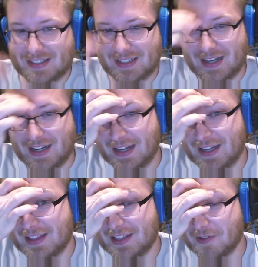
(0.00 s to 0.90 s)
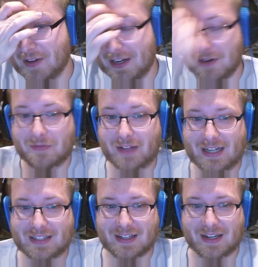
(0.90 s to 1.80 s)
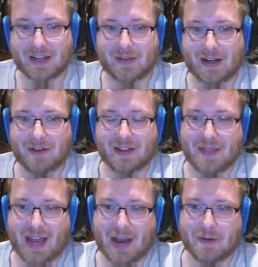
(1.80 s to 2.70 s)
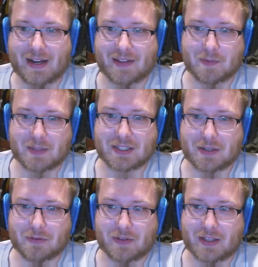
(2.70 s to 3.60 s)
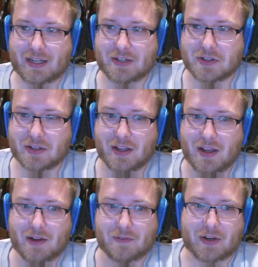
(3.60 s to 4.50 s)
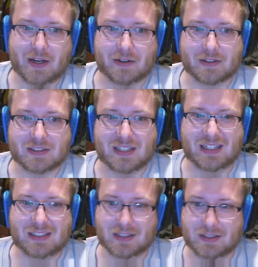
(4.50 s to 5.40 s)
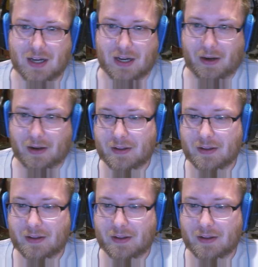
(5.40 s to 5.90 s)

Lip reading: the Green Arrow Flash set came out, and that one had the Mystic affiliation for characters like Zatanna.